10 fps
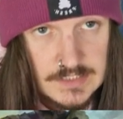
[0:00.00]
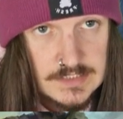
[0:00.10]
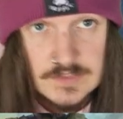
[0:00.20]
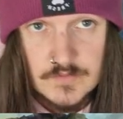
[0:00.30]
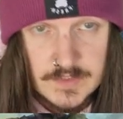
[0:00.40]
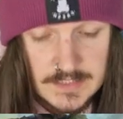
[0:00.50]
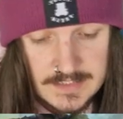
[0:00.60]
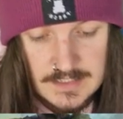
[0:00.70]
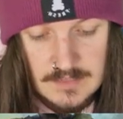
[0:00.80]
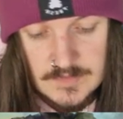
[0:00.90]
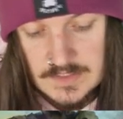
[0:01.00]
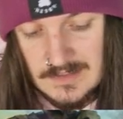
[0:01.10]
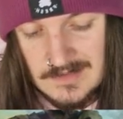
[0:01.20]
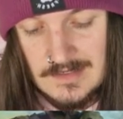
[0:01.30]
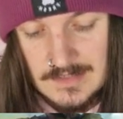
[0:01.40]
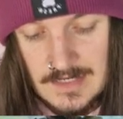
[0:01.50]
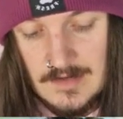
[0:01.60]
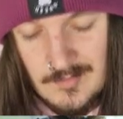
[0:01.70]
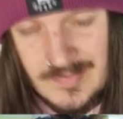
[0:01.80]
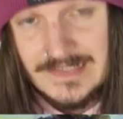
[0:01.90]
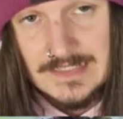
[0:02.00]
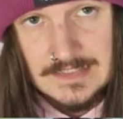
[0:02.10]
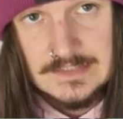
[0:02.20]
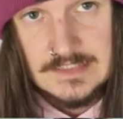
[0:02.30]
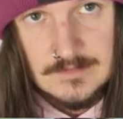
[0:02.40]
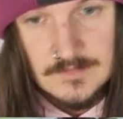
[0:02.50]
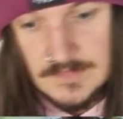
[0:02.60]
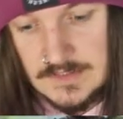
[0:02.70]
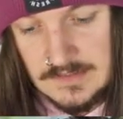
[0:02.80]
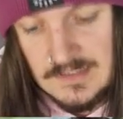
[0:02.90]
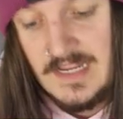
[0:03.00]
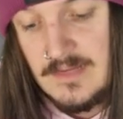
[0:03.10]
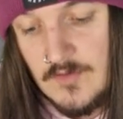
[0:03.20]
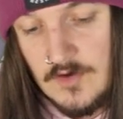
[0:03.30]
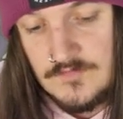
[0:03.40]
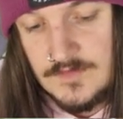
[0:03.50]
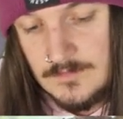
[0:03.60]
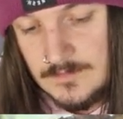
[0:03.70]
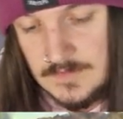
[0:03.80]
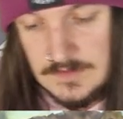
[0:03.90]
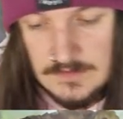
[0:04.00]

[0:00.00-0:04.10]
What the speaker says: these until the late game, and then I can get a big Intim game off them.